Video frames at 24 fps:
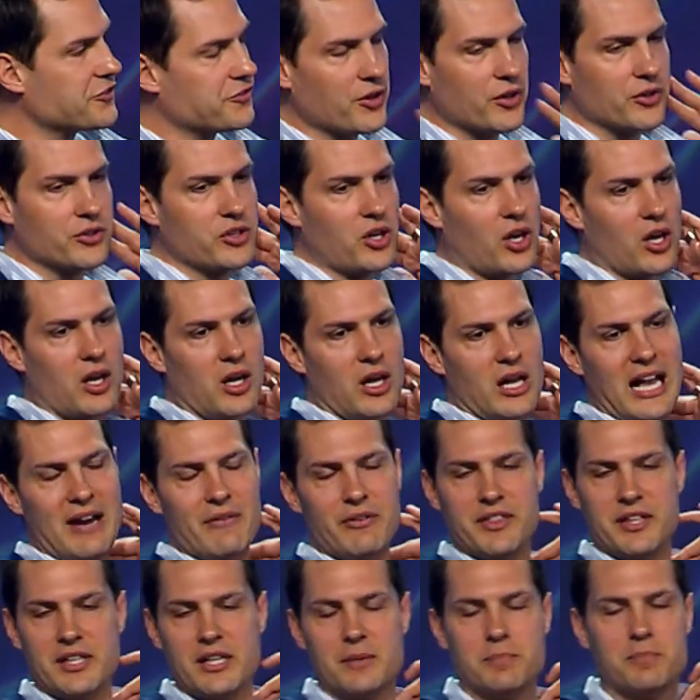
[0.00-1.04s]
phone call.
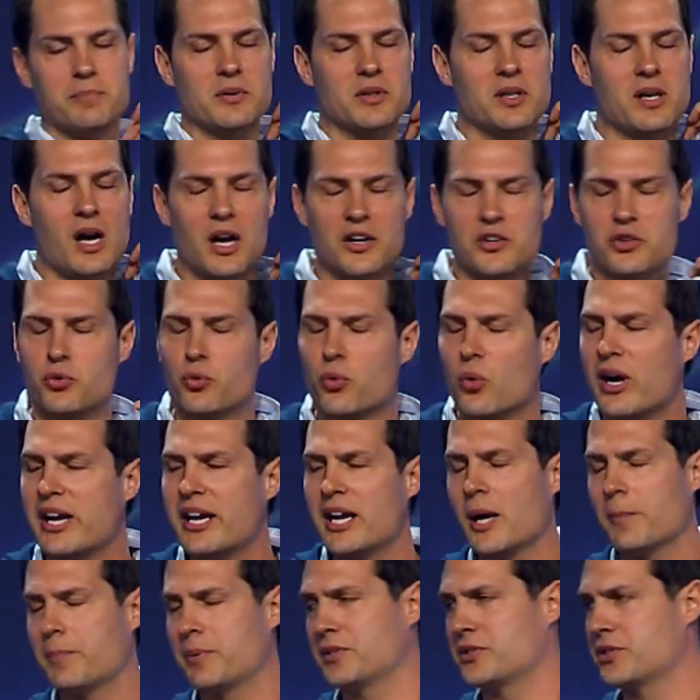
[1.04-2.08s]
Everything had gone great
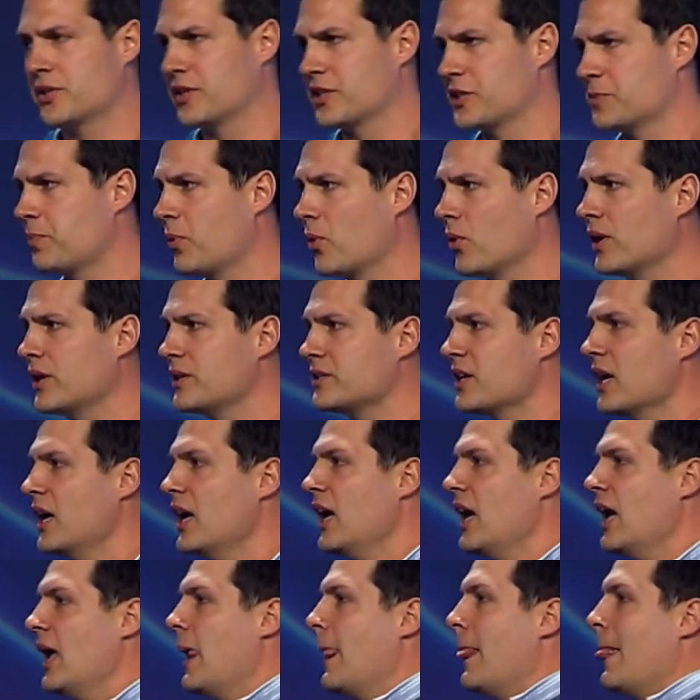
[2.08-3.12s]
up until this point.
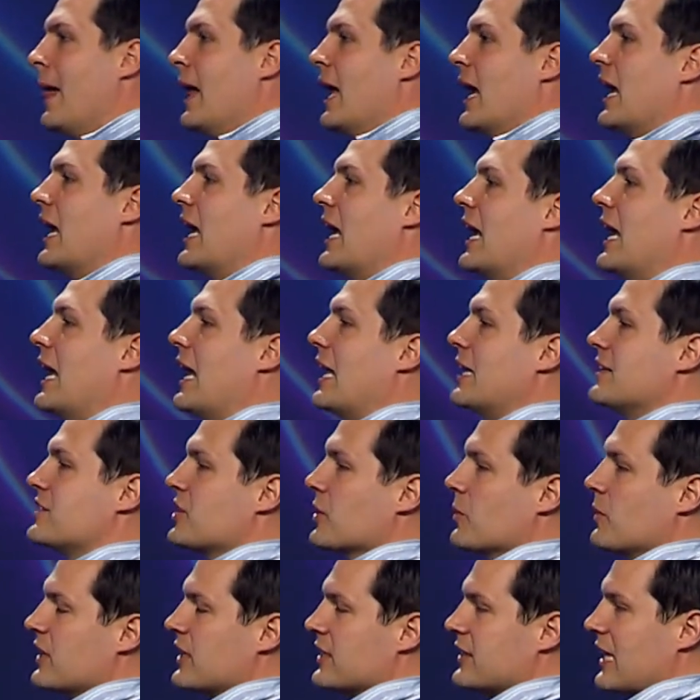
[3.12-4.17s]
Until
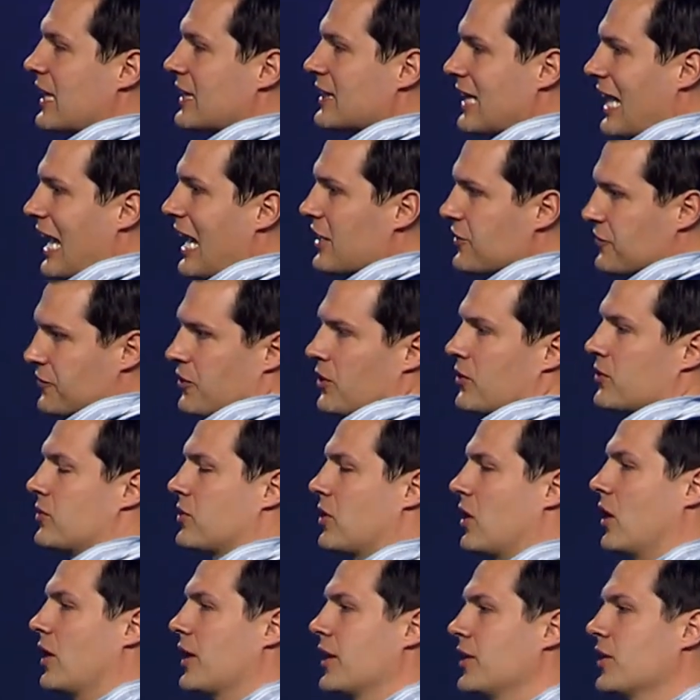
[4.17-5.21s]
we get that last phone
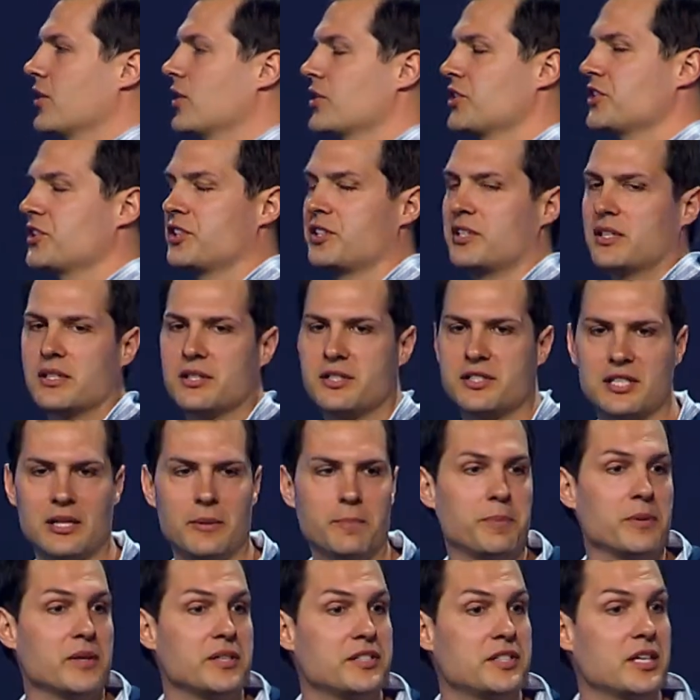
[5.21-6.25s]
call, and a nurse
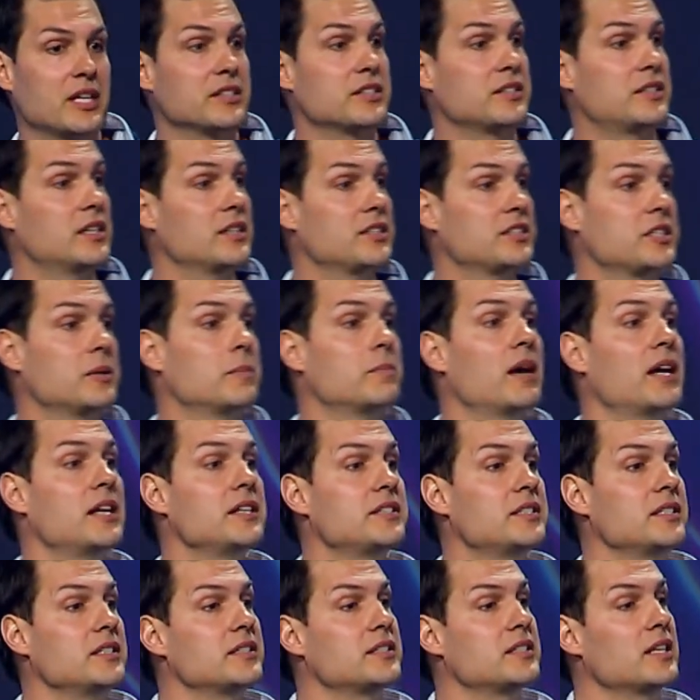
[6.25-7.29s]
simply says this to
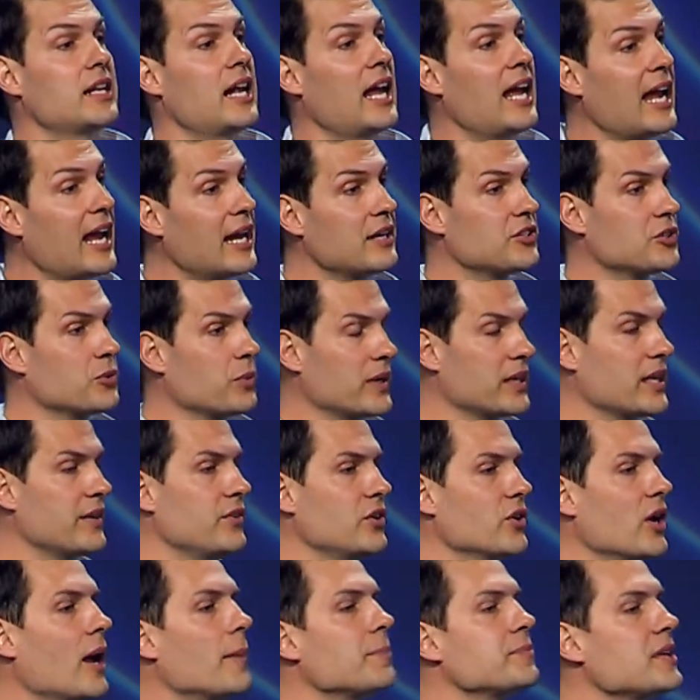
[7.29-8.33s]
Macy, said, hey, I just want to give you
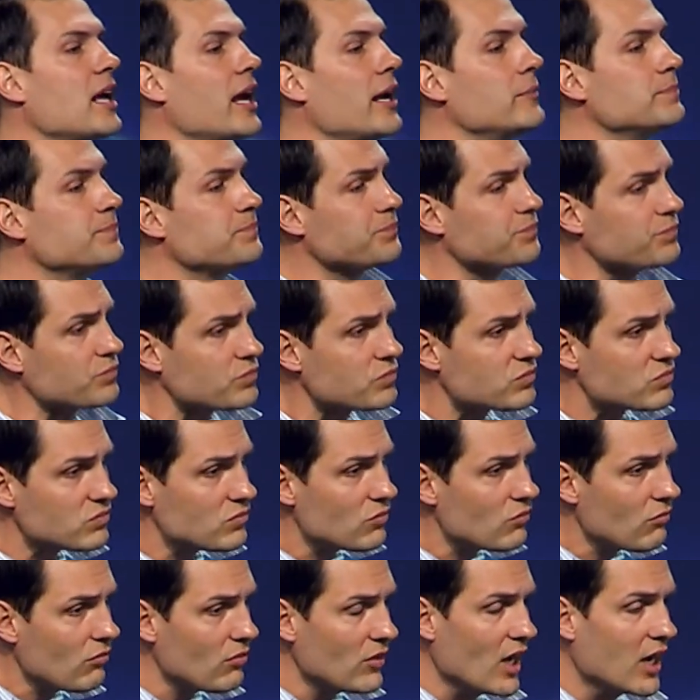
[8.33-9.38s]
your update.
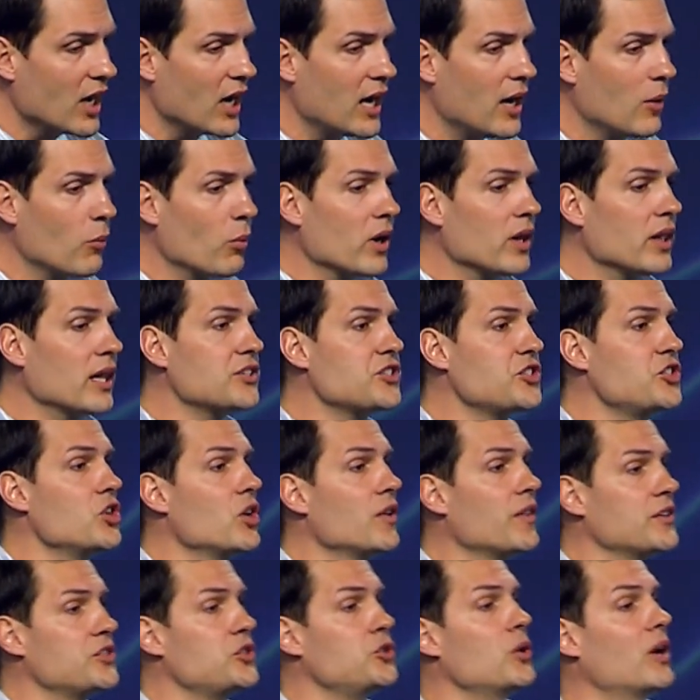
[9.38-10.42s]
Uh, I want to let you know
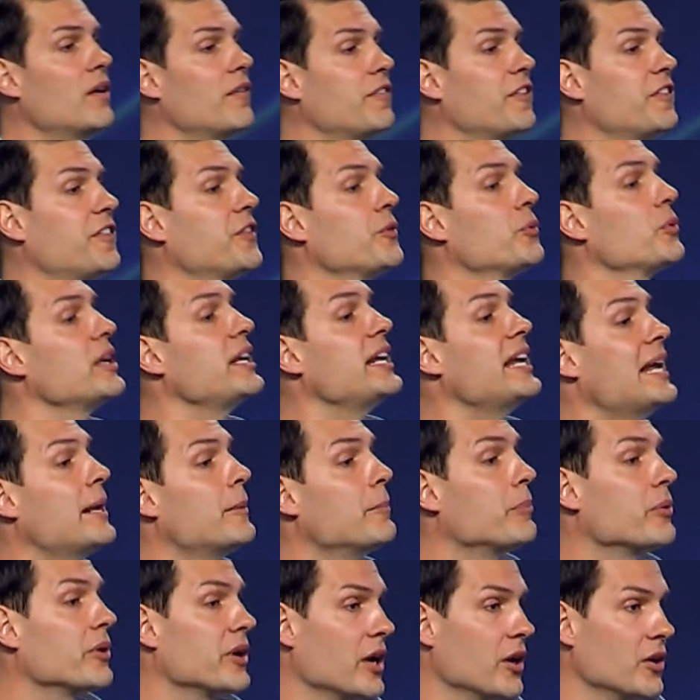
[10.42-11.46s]
that you have three
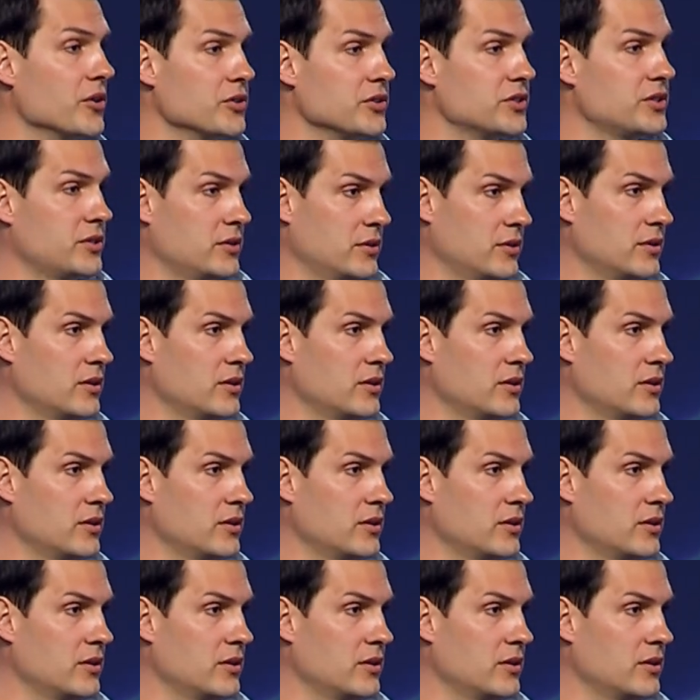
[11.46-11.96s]
embryos.